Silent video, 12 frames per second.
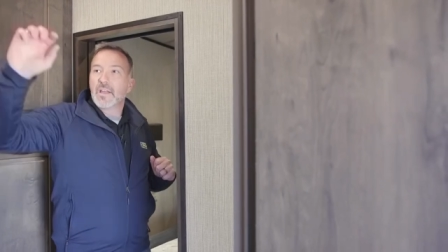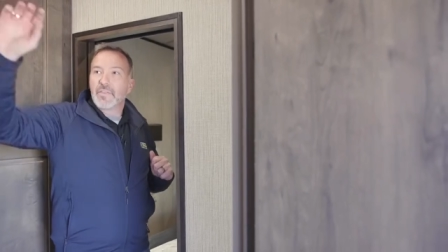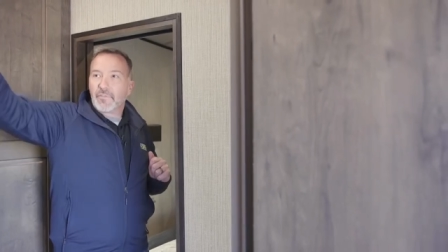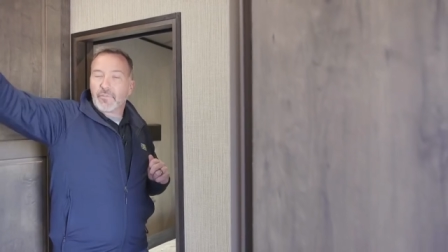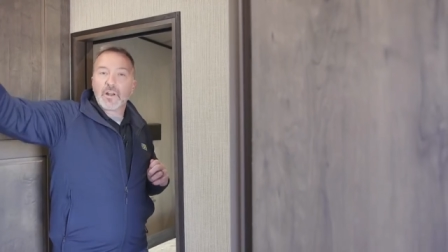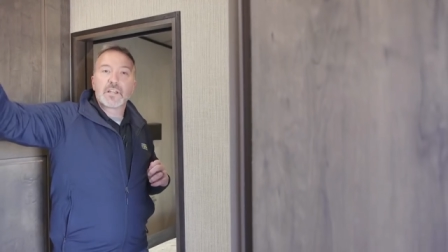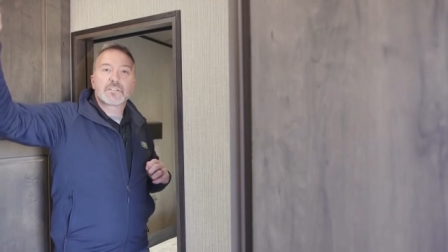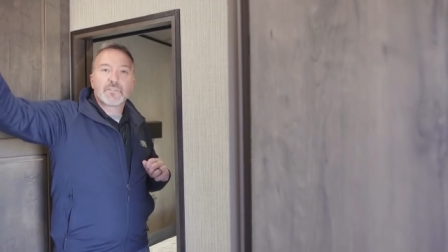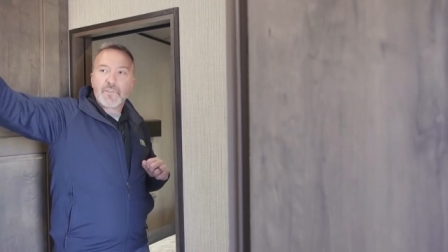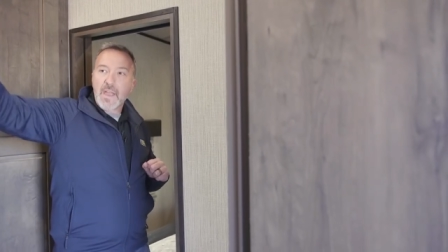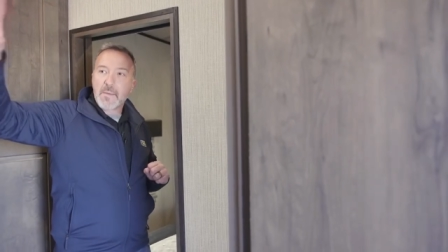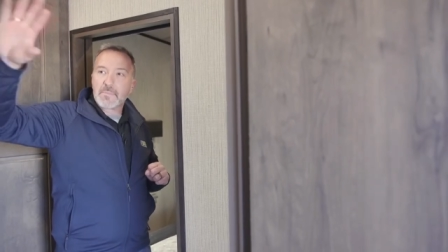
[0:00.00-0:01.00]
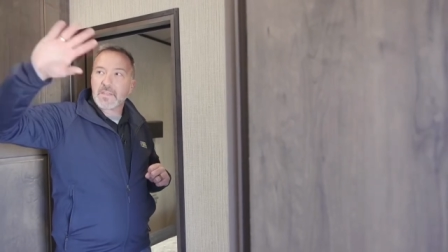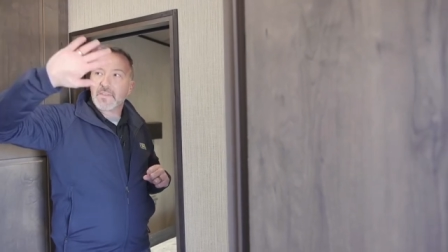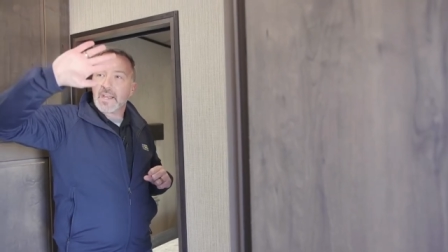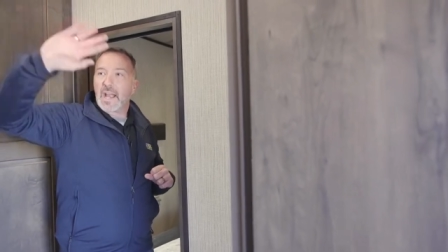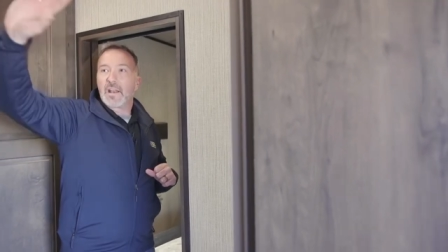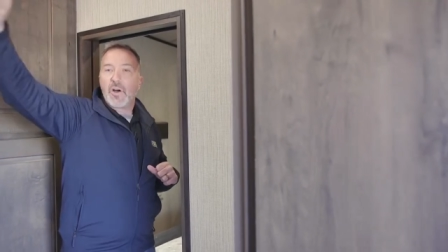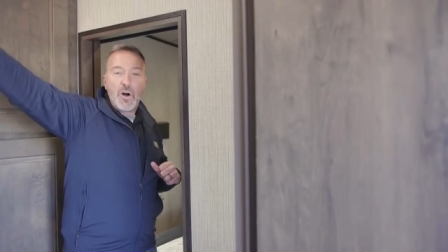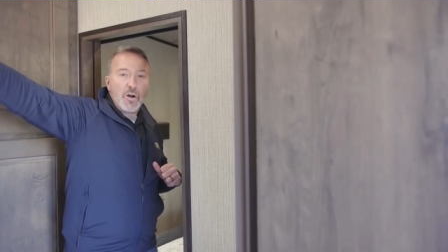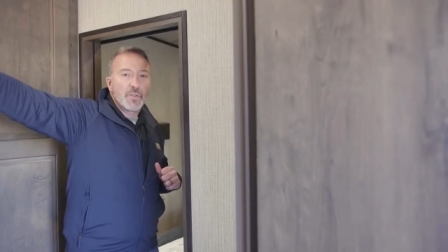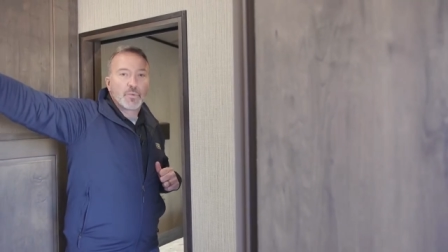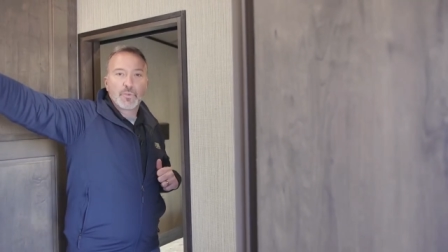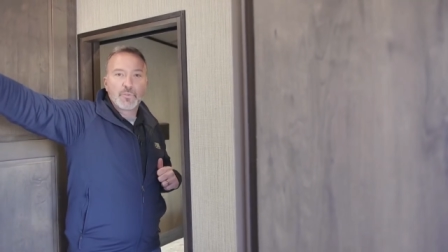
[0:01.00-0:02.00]
The friends, the family, they got
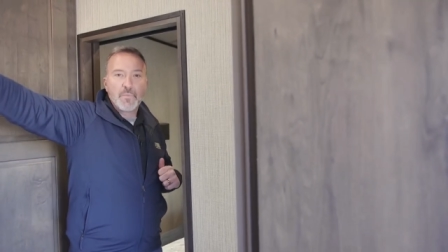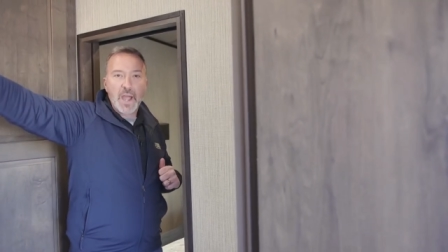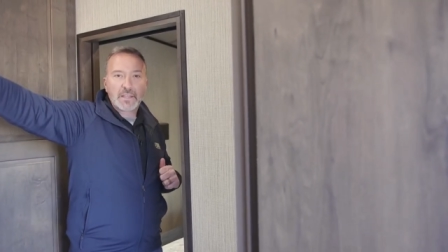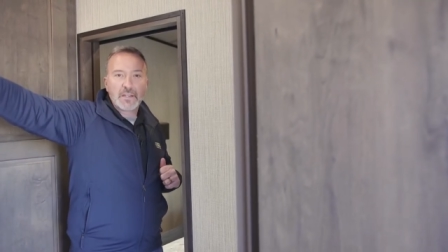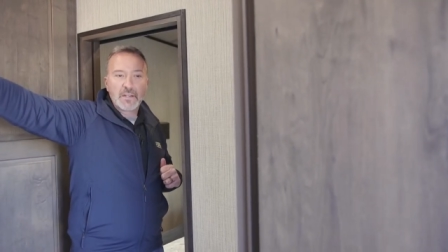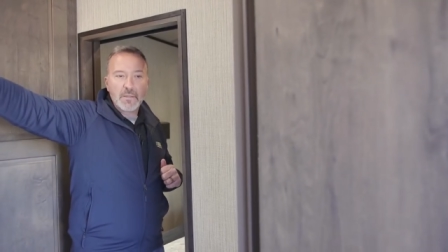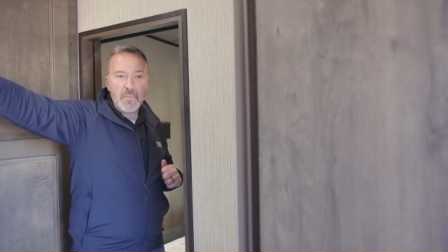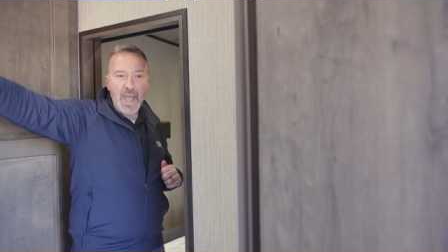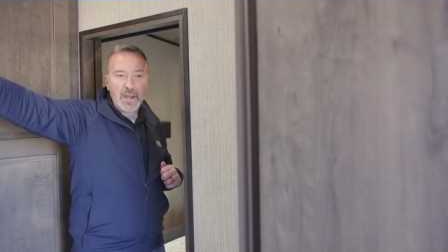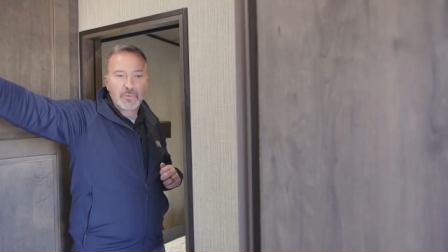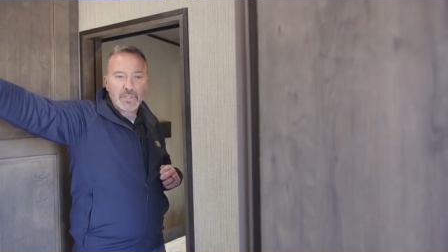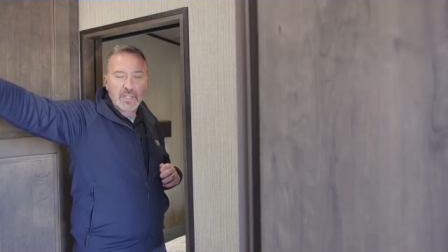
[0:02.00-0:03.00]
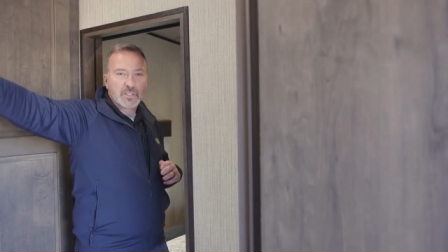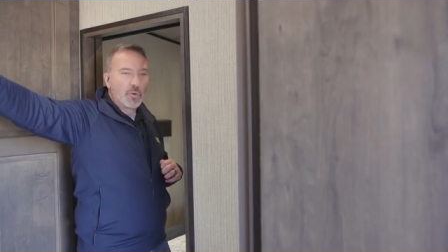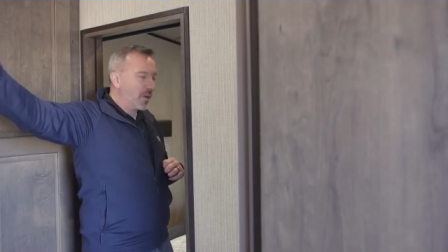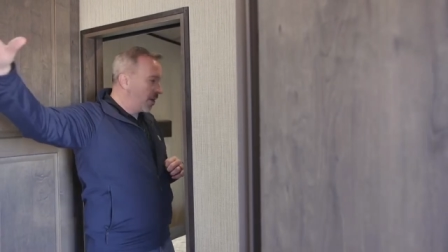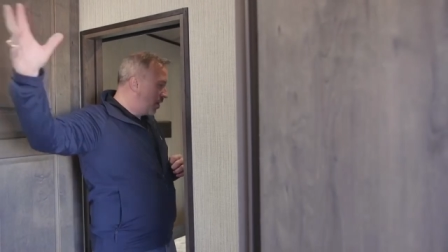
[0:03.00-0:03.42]
all the room back there in the back with that toy